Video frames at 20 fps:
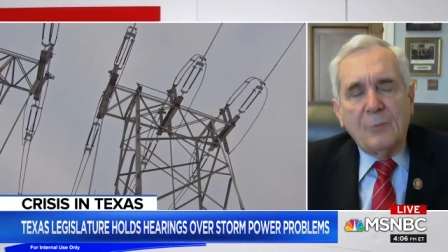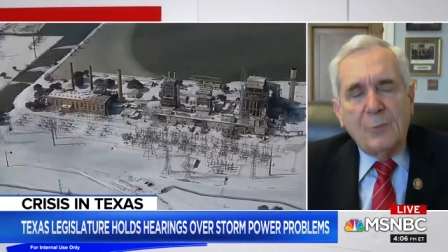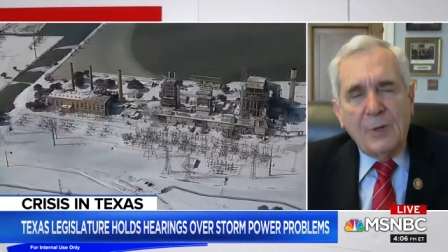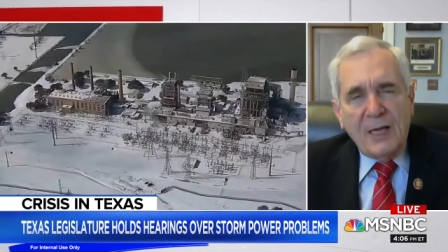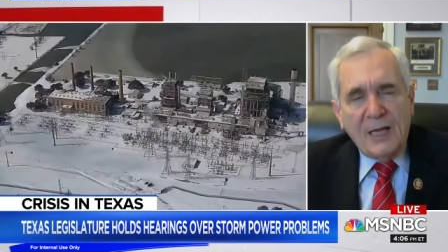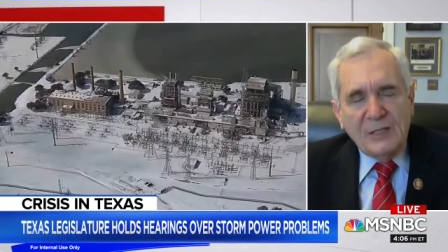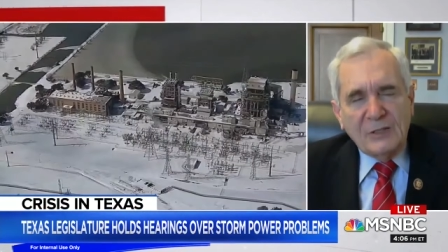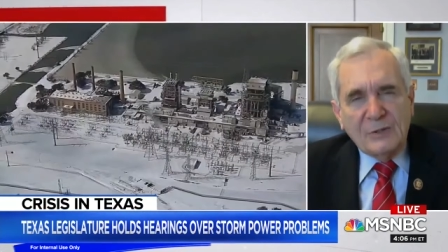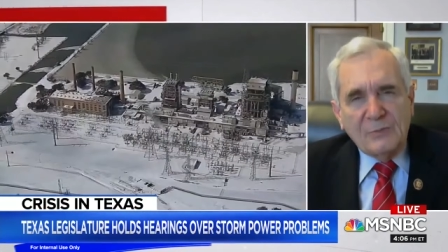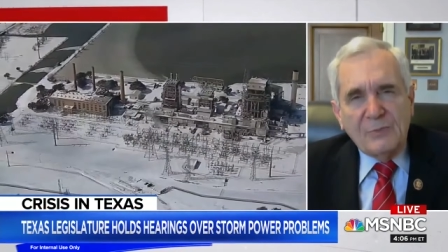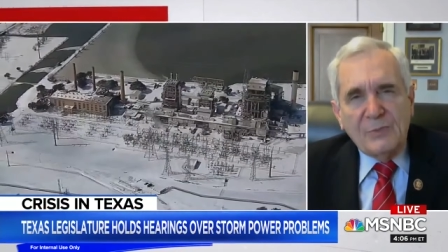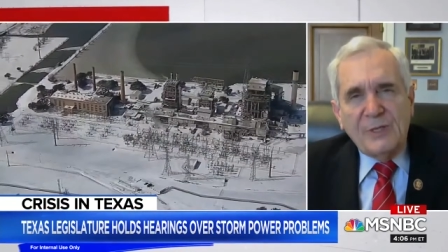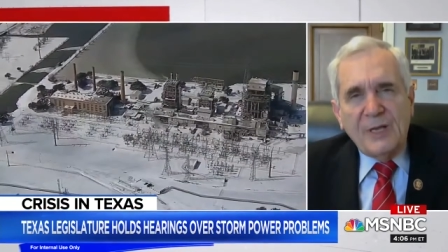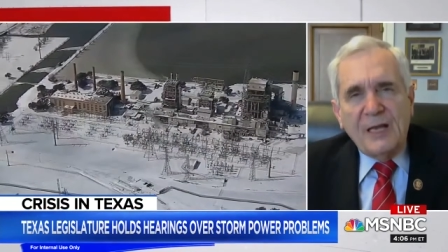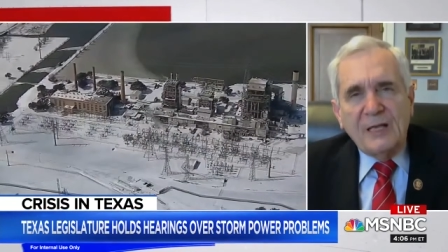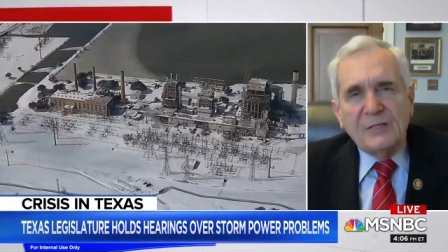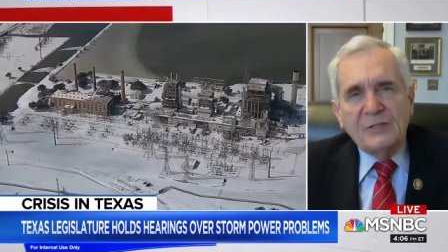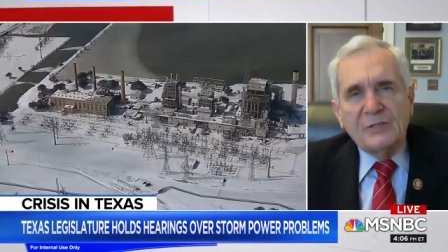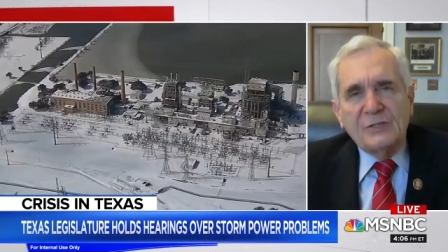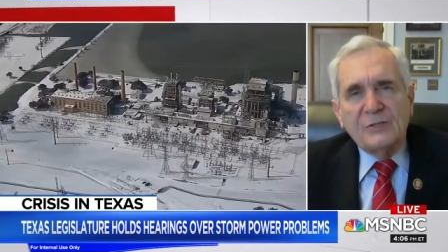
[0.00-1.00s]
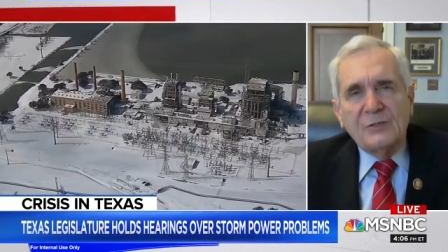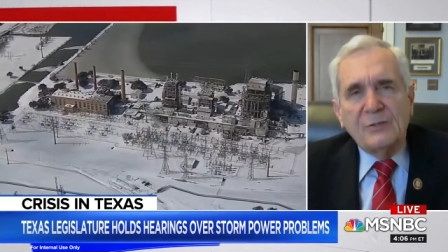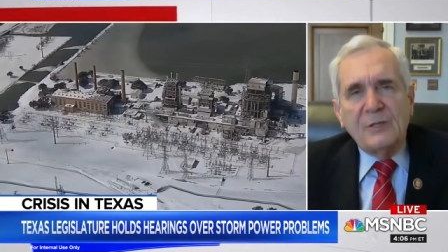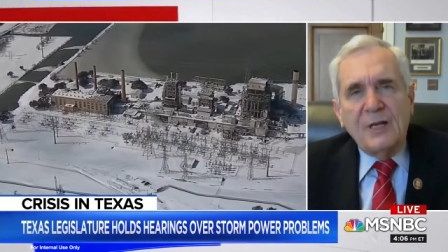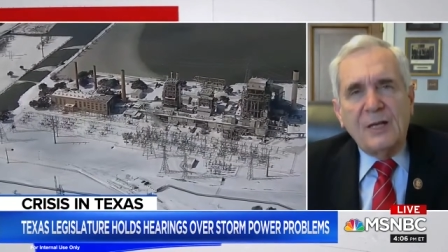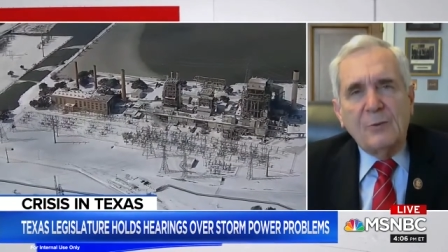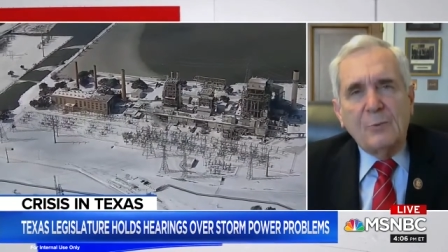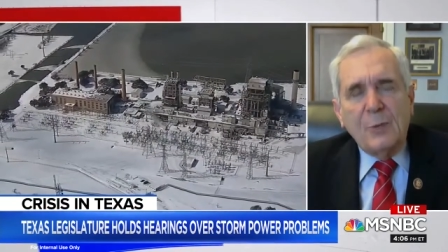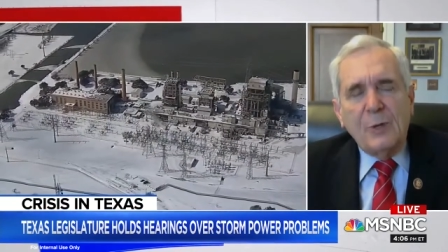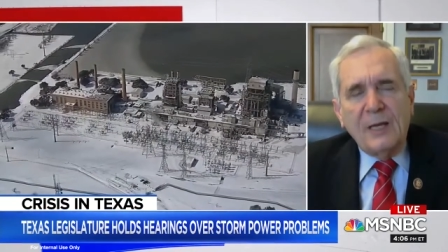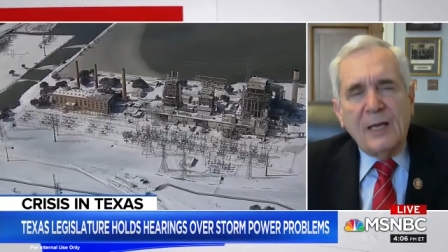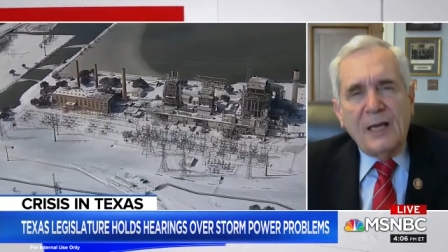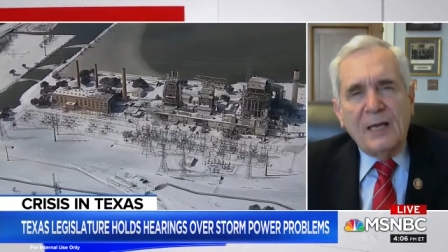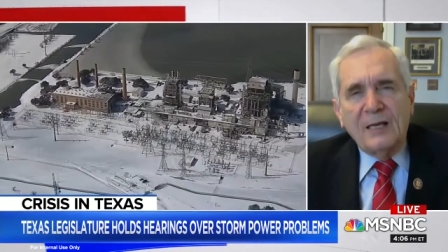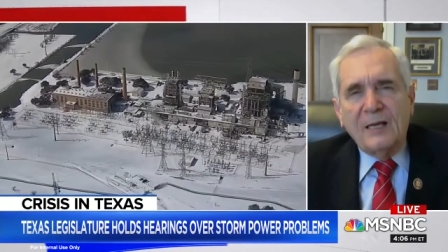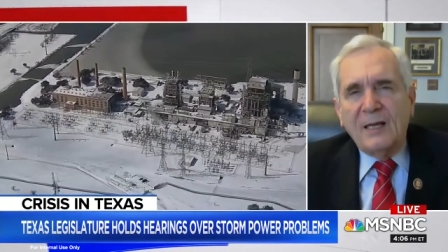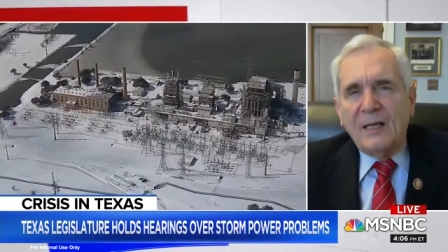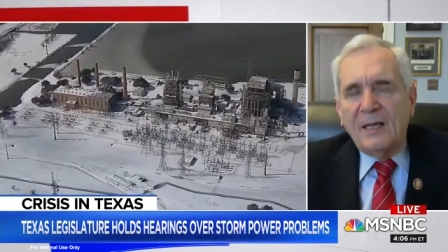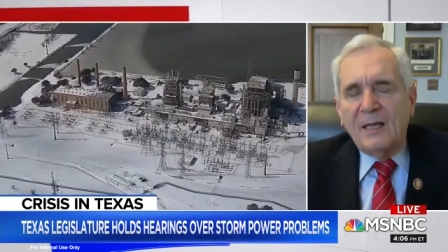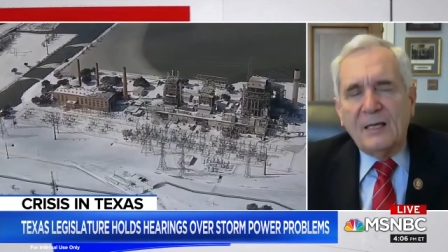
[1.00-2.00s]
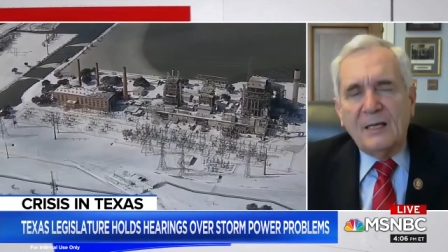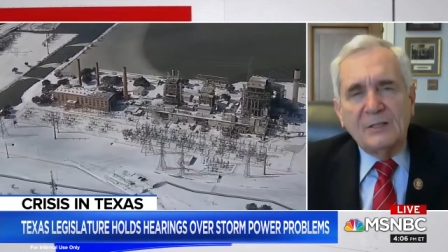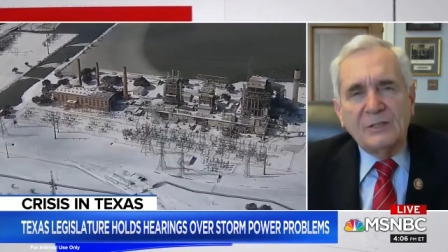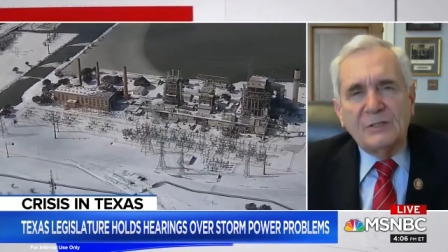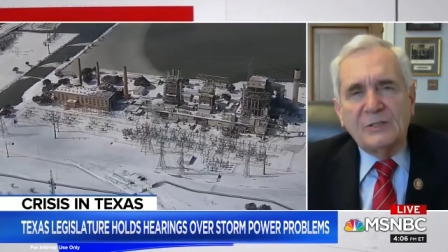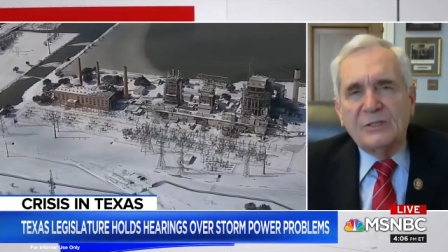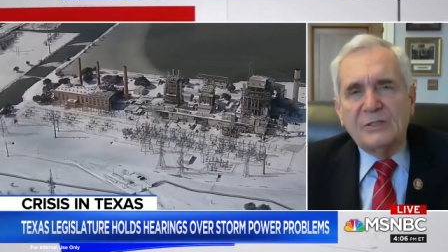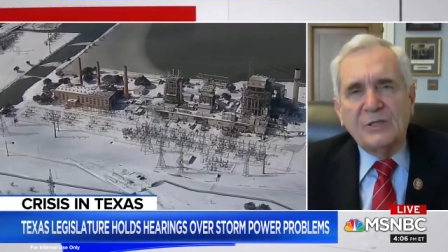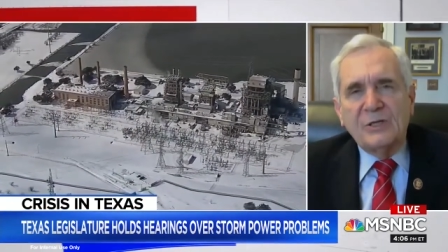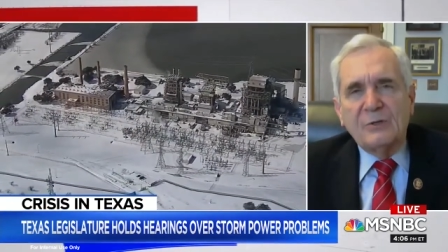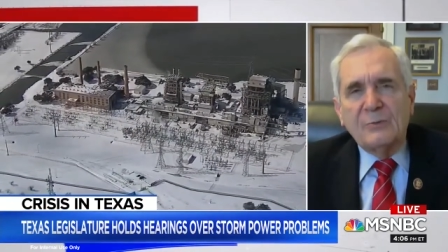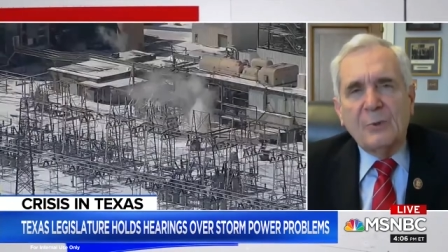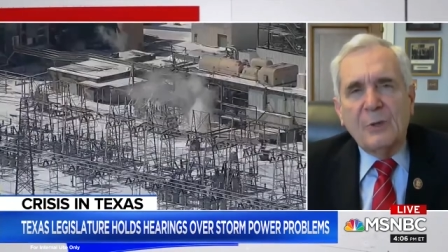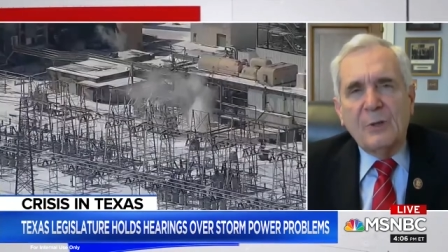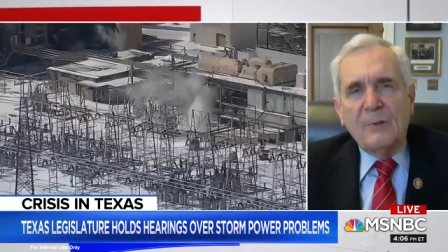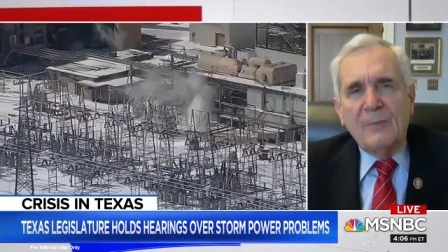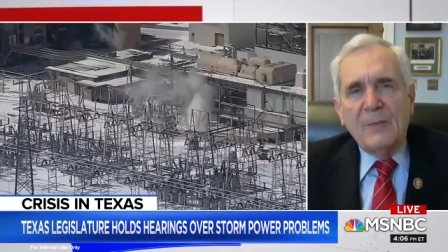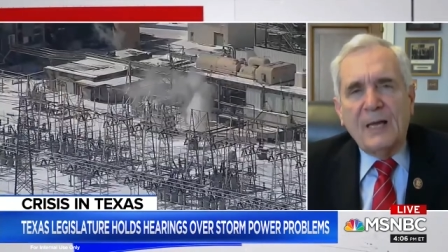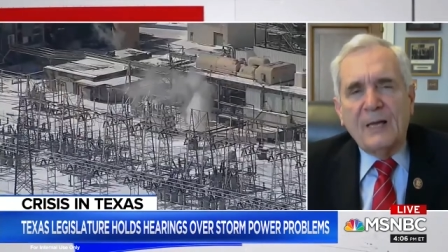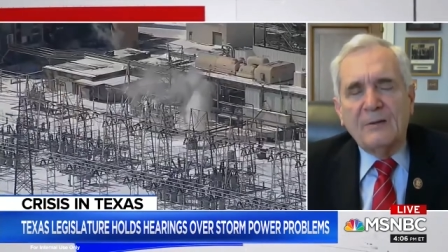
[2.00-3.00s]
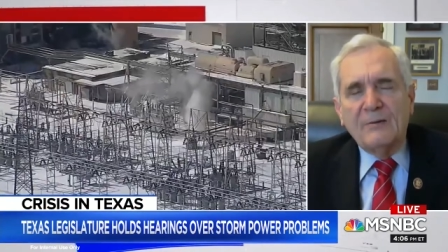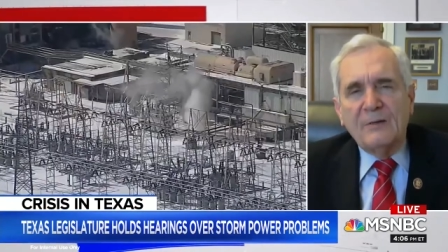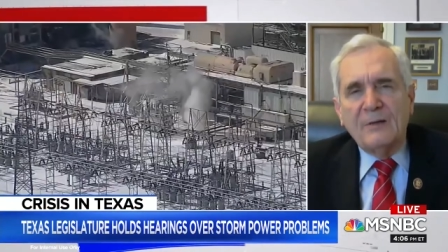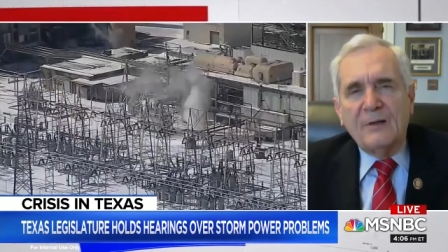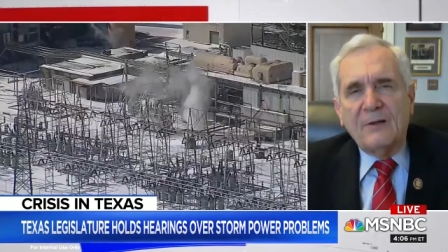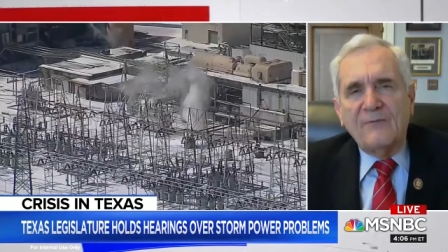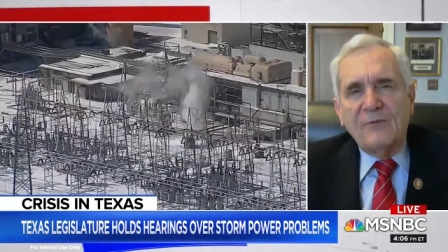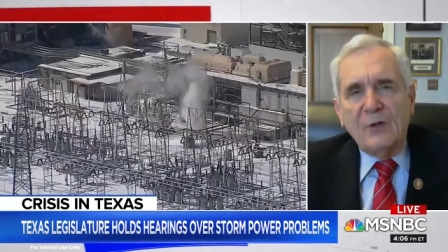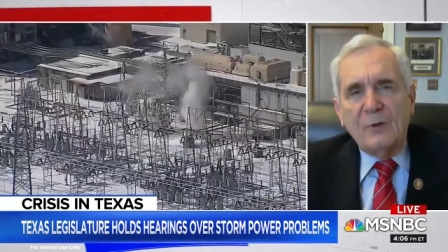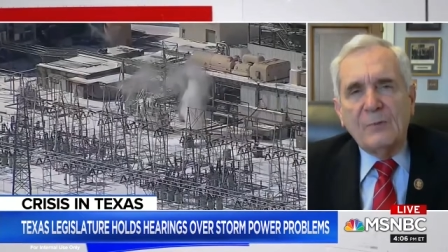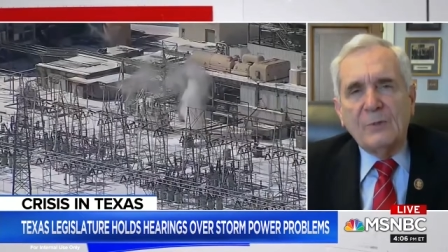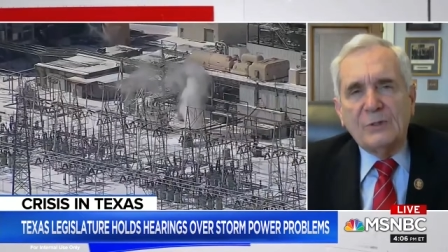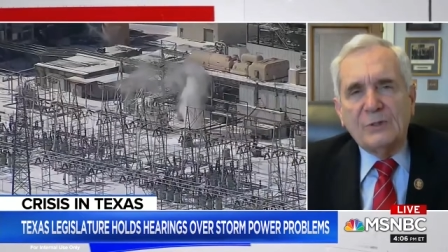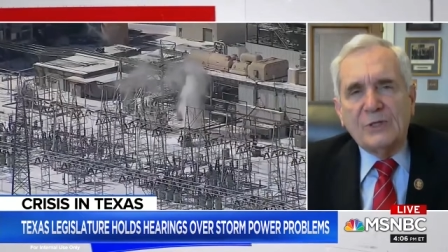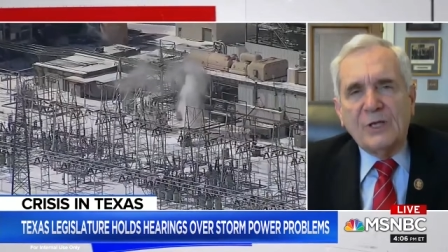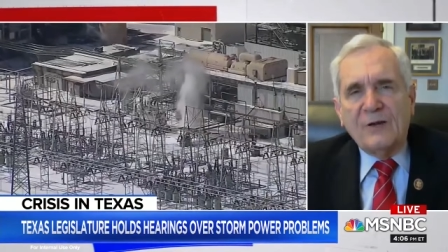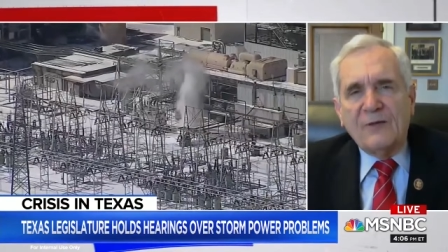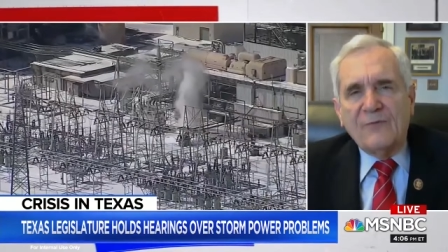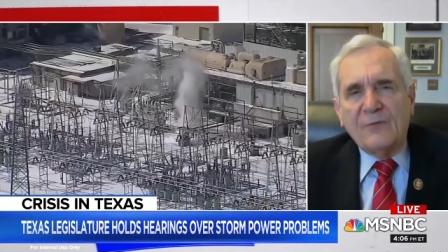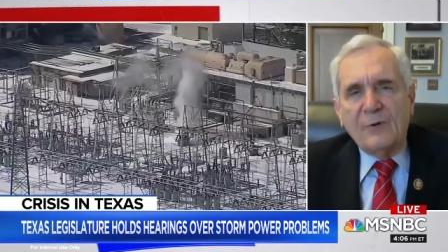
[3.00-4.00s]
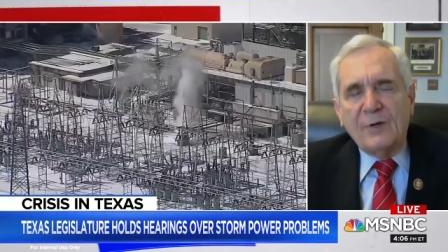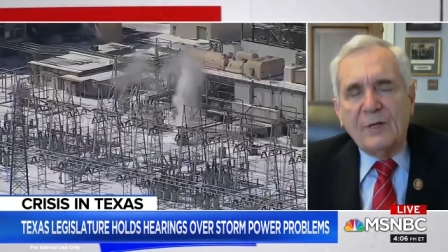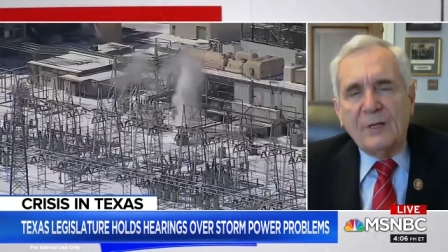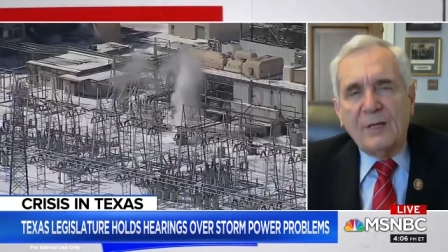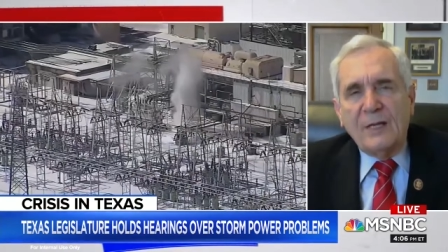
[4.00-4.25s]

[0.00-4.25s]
we had some deaths and we had a considerable amount of human suffering.